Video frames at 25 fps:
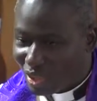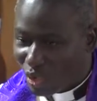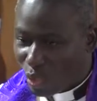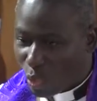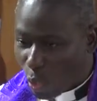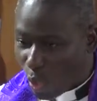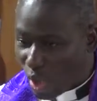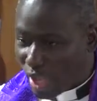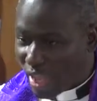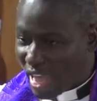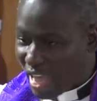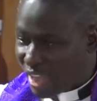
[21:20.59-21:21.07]

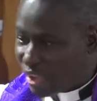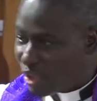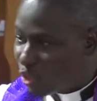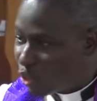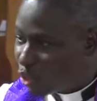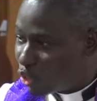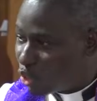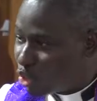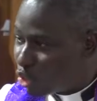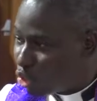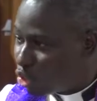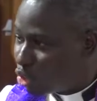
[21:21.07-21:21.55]
where
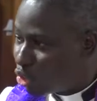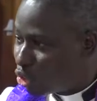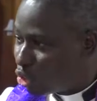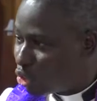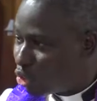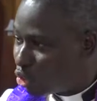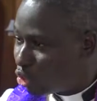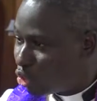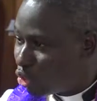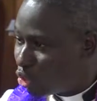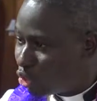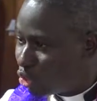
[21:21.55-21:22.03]
you, you,
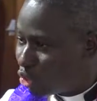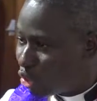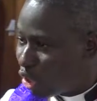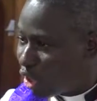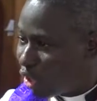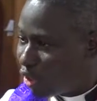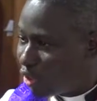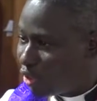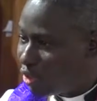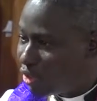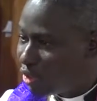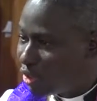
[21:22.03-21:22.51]
you, you
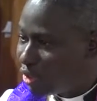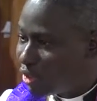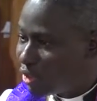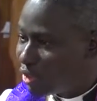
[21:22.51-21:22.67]
know,